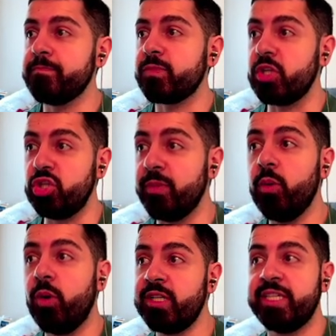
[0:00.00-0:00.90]
you may
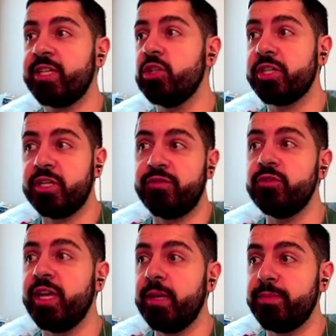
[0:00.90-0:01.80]
want to take a look at a few
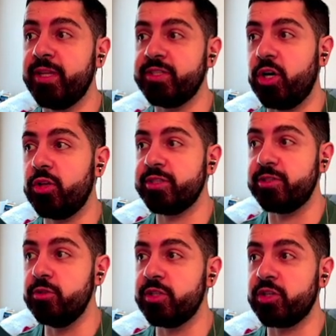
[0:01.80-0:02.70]
gameplays on this
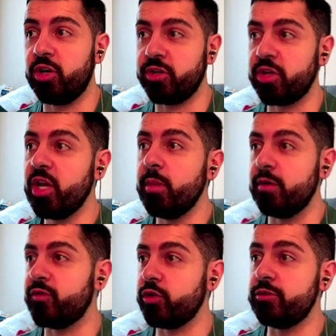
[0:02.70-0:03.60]
Luka card
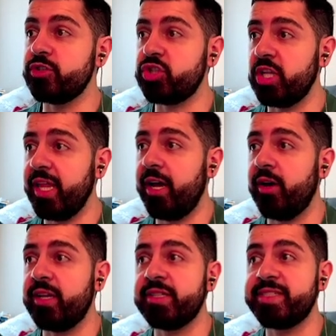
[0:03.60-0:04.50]
before you shell out an
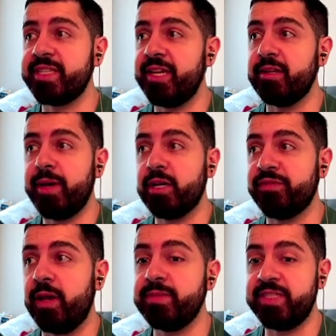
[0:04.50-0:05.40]
insane amount of
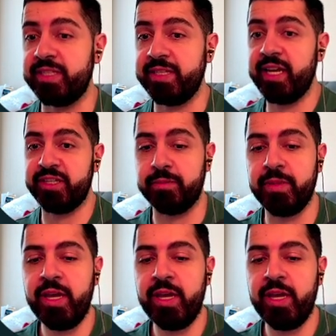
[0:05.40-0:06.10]
MT to get him.